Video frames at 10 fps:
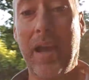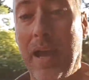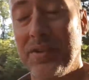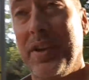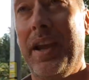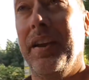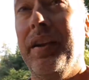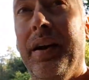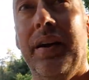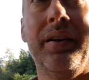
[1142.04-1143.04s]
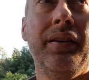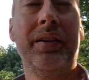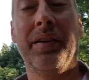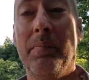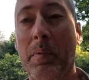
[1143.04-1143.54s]
actually had the
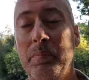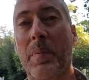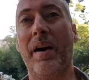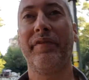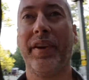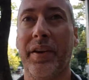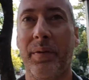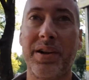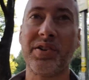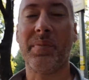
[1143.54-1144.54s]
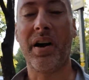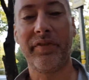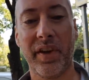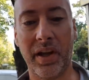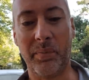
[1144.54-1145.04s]
mafia, the Russian
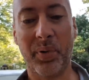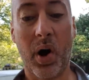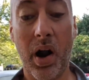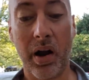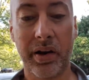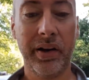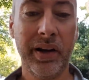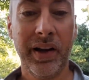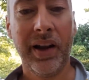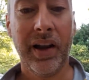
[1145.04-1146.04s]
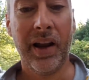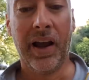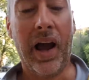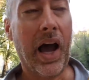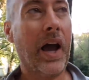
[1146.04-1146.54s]
mafia in Prague.
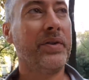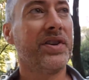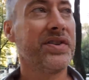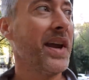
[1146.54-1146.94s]
I was just